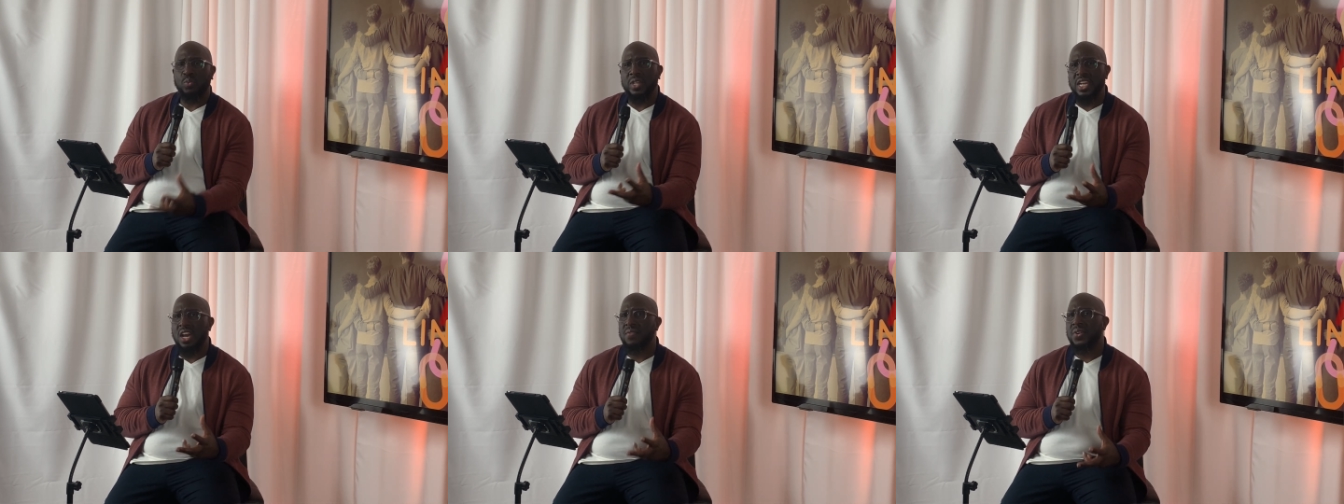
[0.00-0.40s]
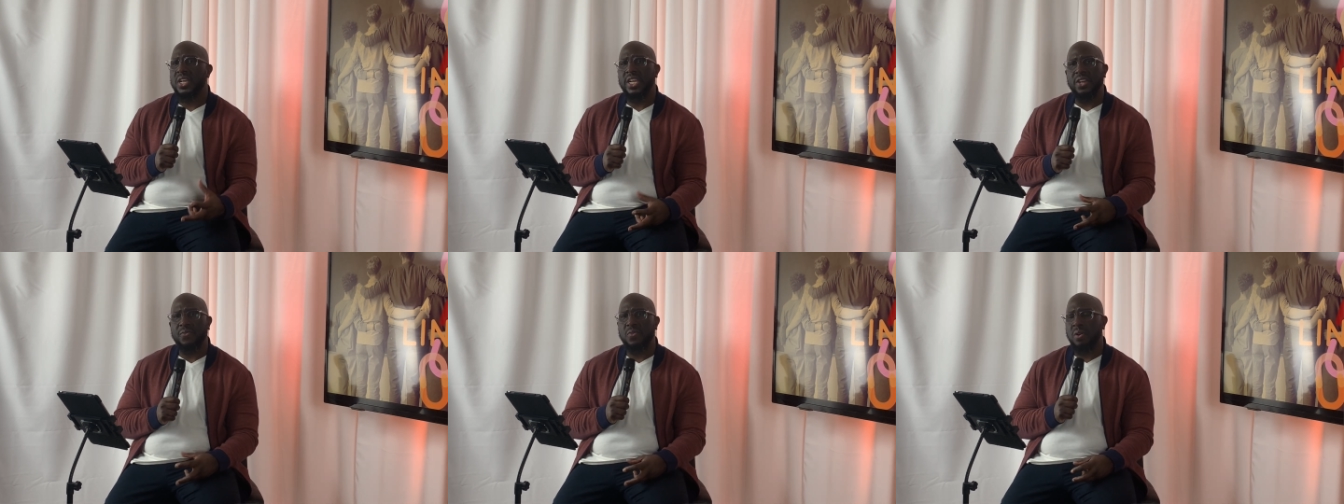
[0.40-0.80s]
because we
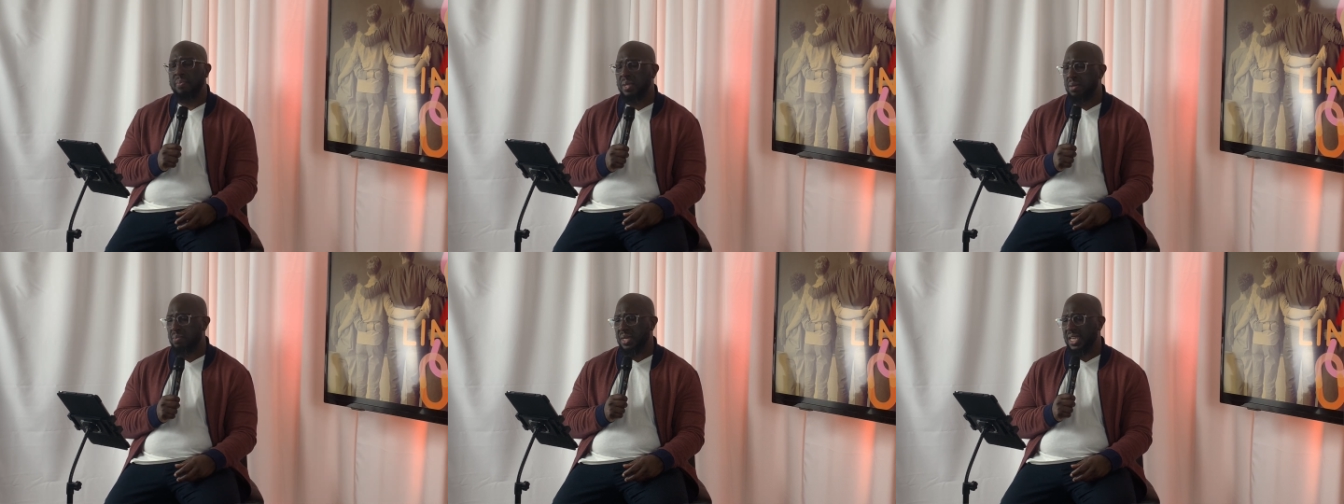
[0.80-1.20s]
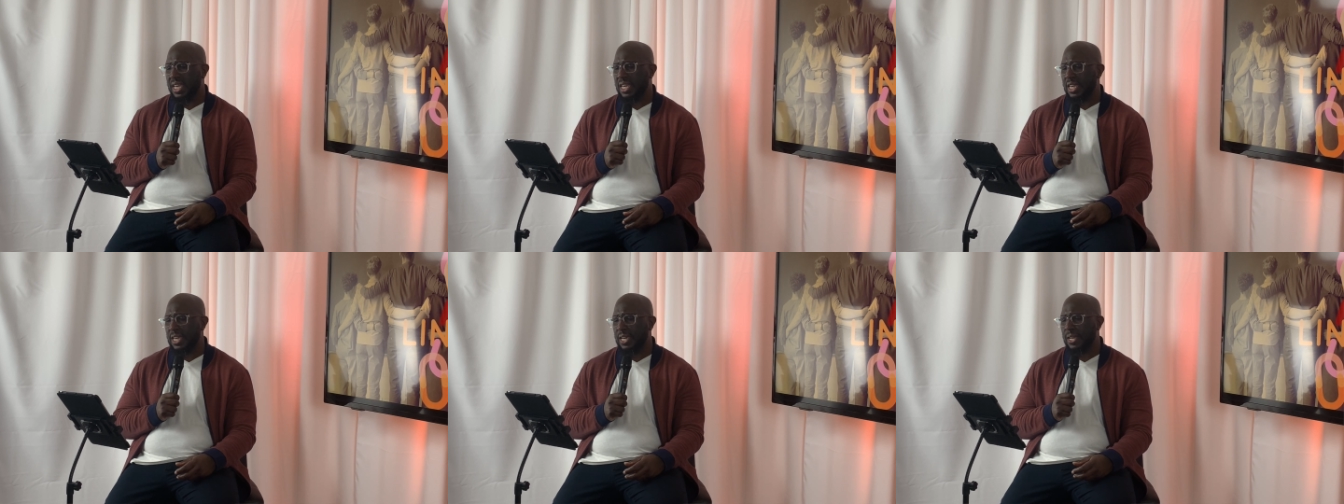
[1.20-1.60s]
never hear from
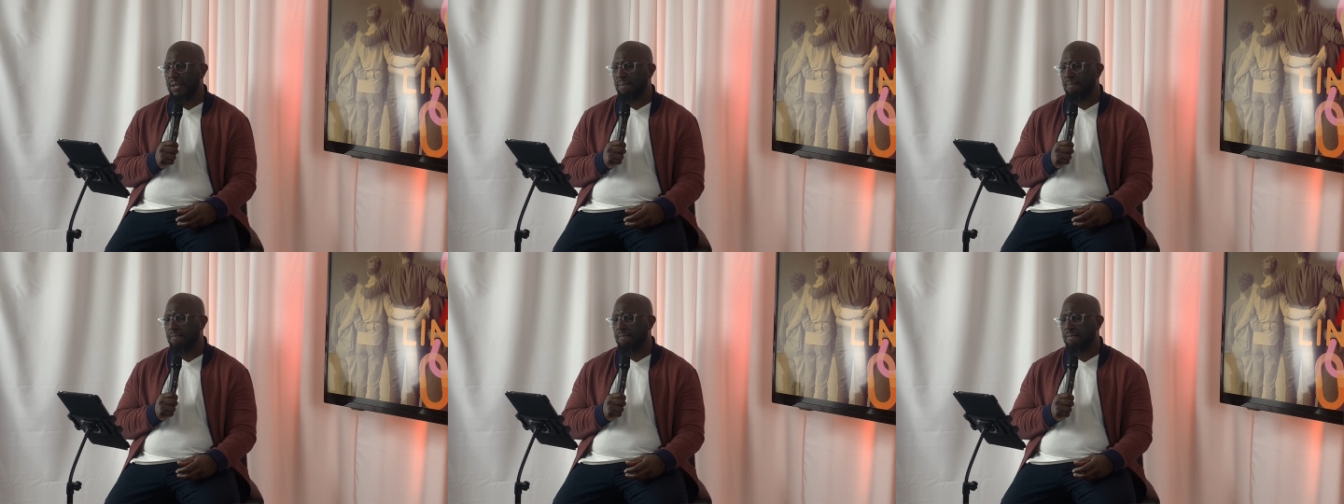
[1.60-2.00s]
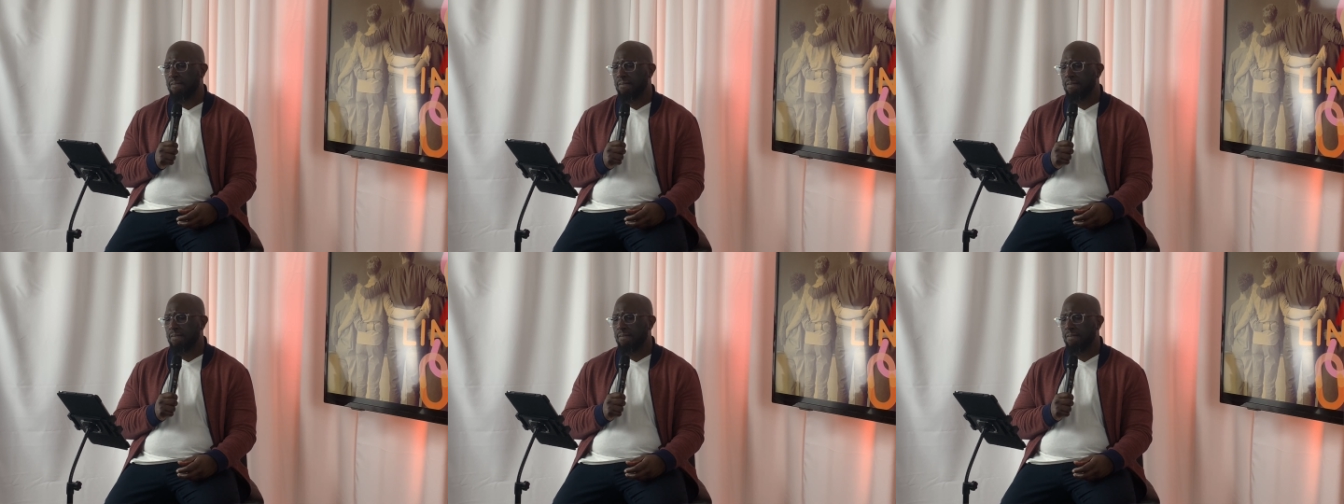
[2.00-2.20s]
him again.